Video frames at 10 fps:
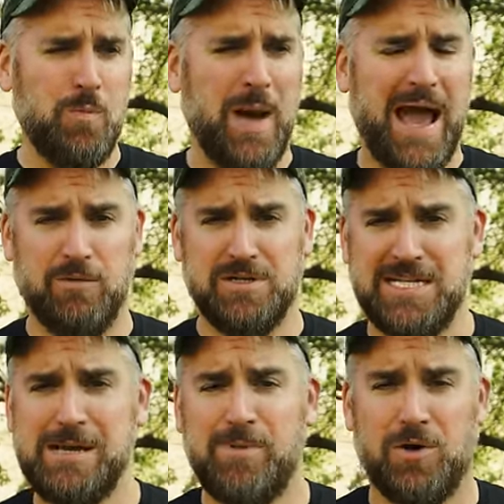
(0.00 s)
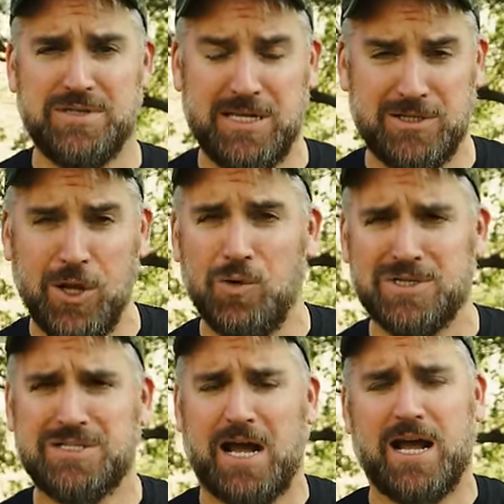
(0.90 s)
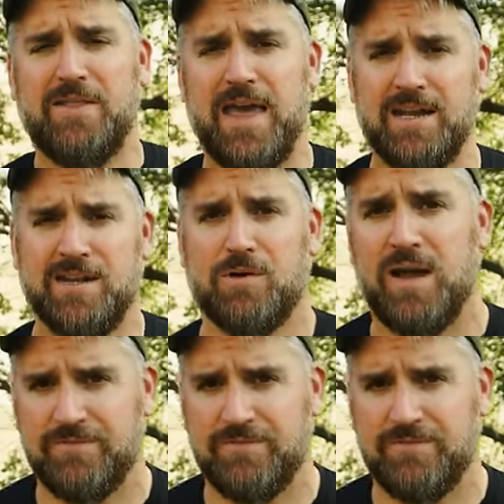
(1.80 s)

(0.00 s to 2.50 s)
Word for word: two pound DBAL D2 stuck on the end of your